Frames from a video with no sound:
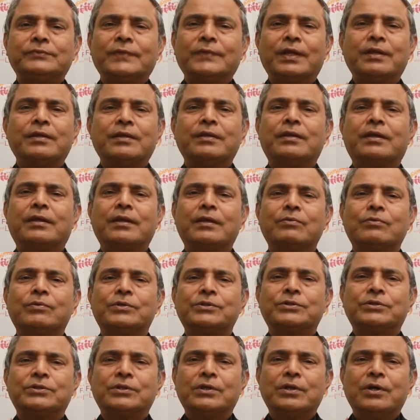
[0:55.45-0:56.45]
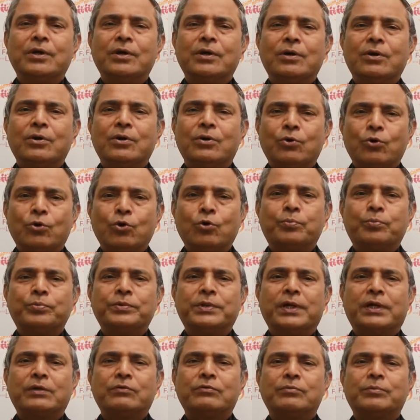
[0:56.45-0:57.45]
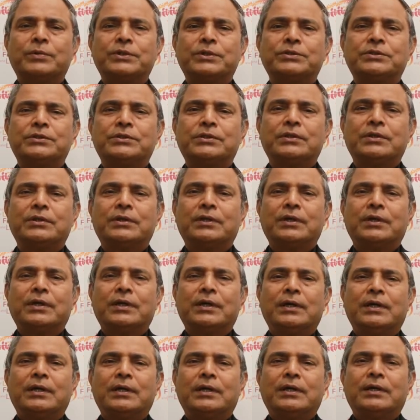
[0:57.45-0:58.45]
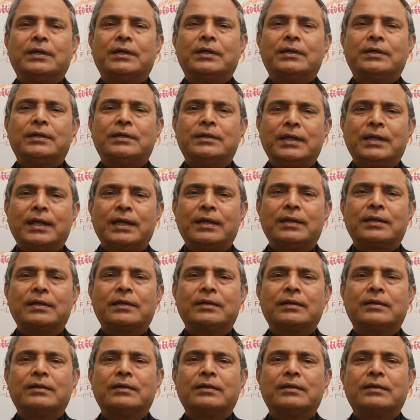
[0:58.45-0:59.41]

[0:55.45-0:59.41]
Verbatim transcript: He gave us hope that we must take